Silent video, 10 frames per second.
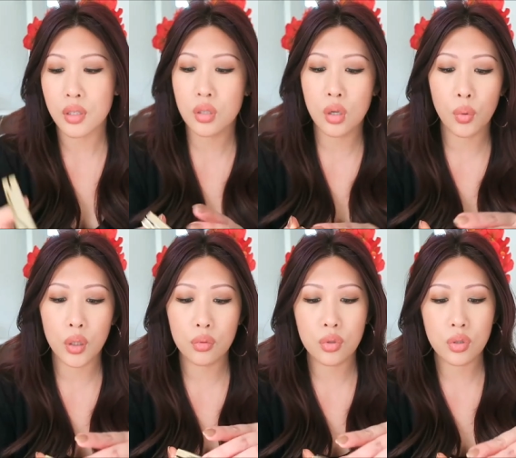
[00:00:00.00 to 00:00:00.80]
So what
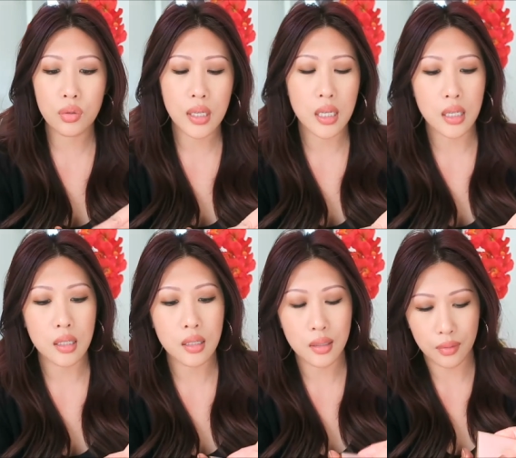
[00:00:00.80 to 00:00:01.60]
you do
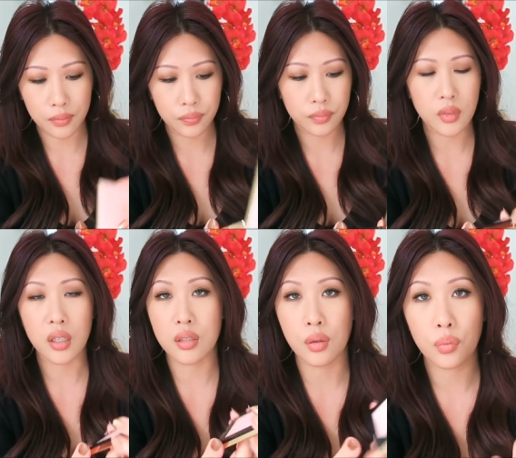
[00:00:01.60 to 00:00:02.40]
is,
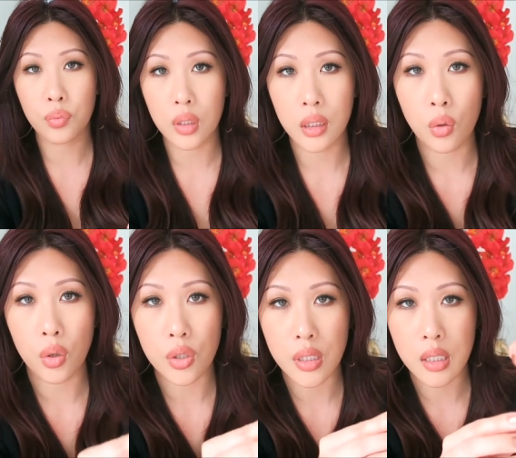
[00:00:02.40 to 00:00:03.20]
it's really
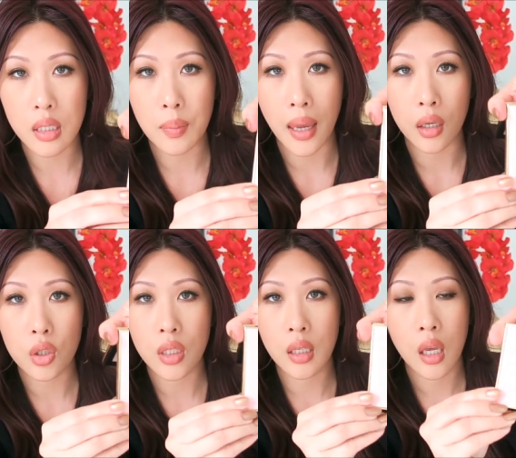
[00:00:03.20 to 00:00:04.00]
gorgeous, this
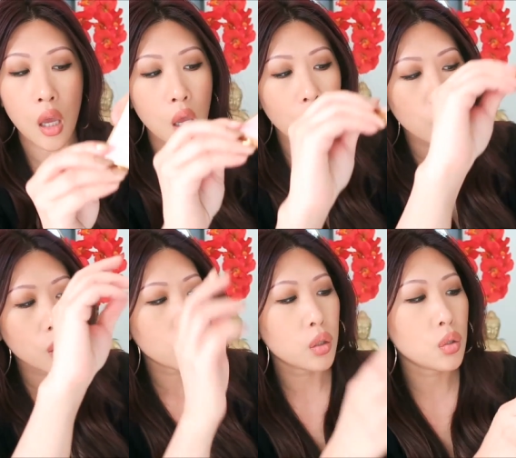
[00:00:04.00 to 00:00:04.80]
packaging.
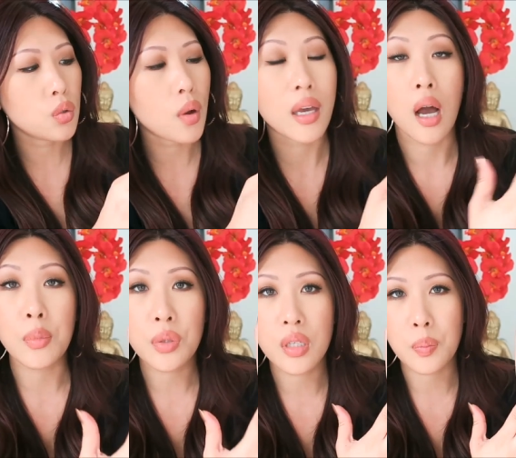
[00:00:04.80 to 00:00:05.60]
You, it
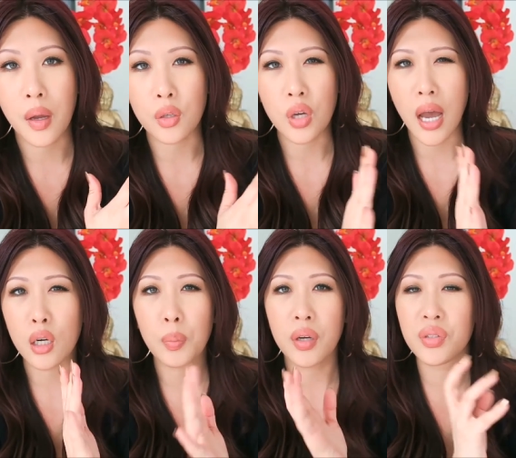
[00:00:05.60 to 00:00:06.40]
comes with a sponge. I
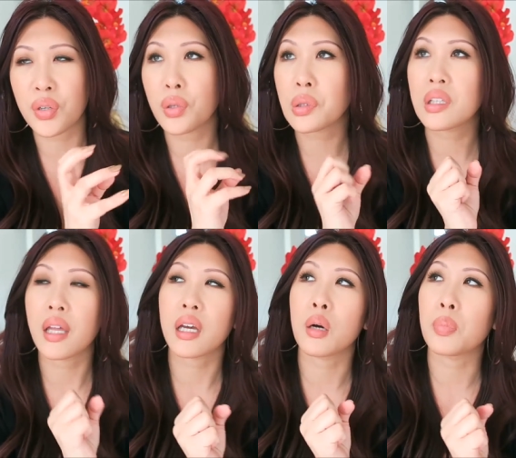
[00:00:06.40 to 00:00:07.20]
don't particularly
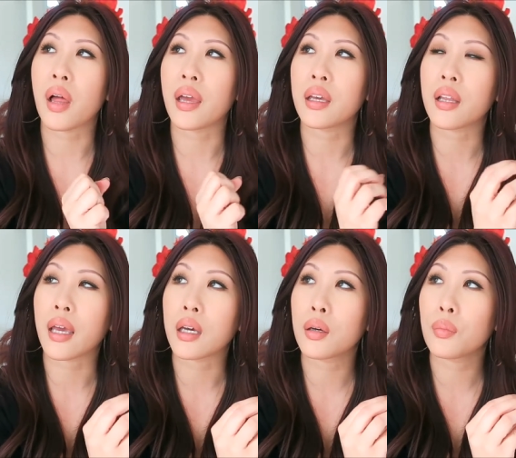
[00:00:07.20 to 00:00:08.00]
like applying
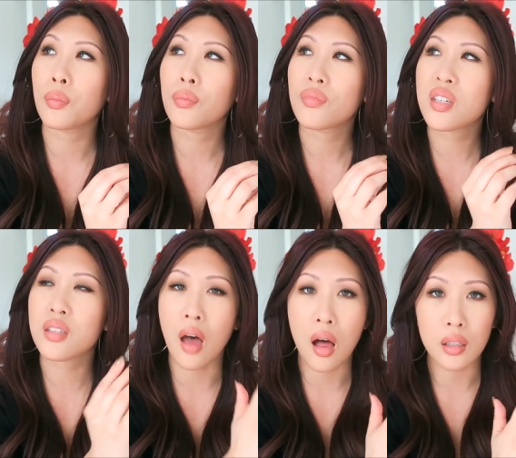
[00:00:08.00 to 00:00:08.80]
like
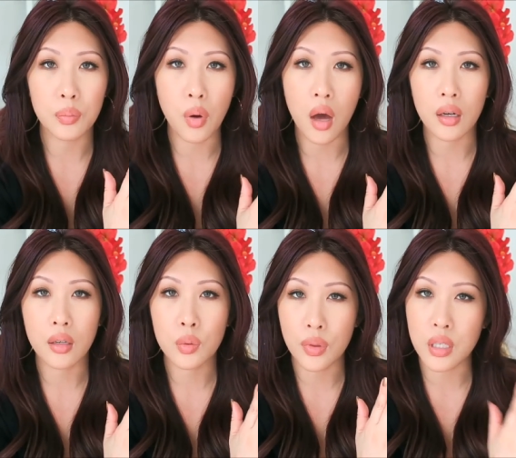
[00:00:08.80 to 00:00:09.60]
solid
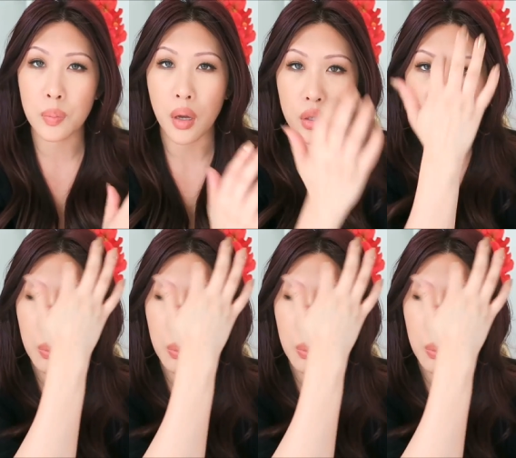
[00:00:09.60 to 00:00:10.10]
products with a sponge.